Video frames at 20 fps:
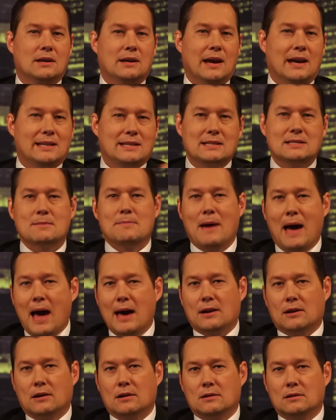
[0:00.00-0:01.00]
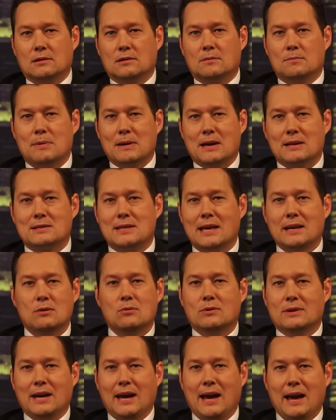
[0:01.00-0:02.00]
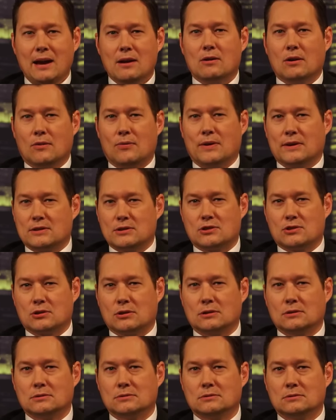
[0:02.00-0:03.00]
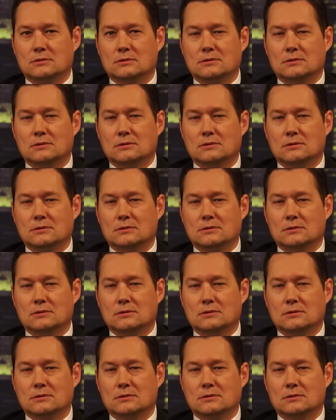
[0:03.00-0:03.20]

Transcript: And it doesn't matter because they don't care if it's true.